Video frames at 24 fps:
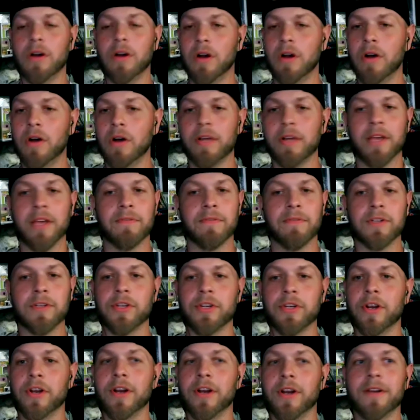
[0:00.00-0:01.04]
Oh yeah, for
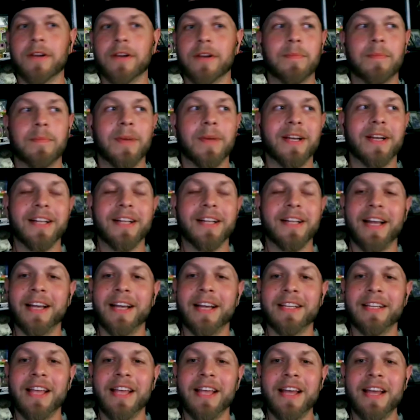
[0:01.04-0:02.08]
sure. But
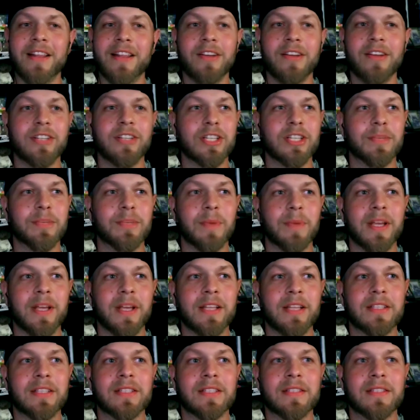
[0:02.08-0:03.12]
that was just,
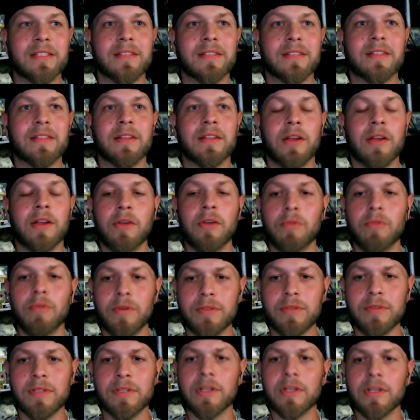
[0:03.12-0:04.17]
it
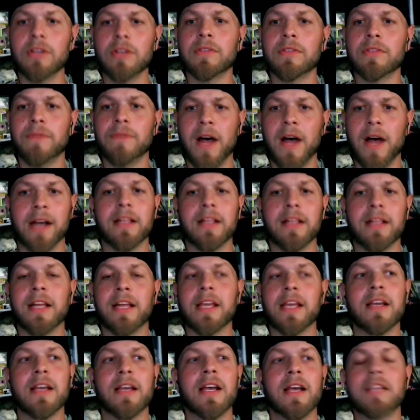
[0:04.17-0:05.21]
was fun.
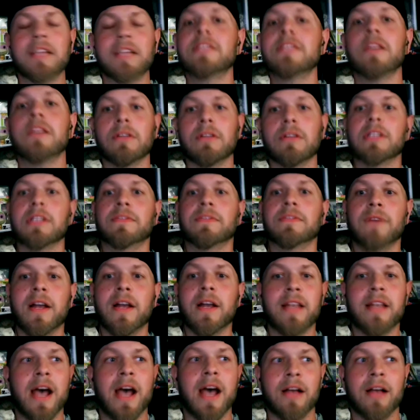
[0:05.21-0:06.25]
Like it still is
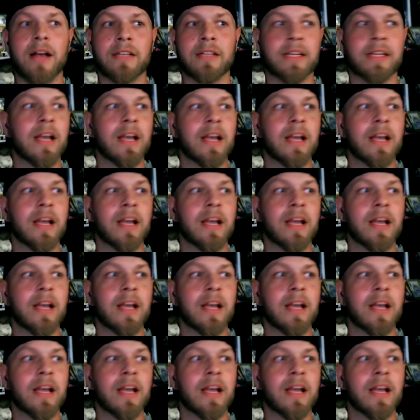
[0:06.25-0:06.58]
fun now. Like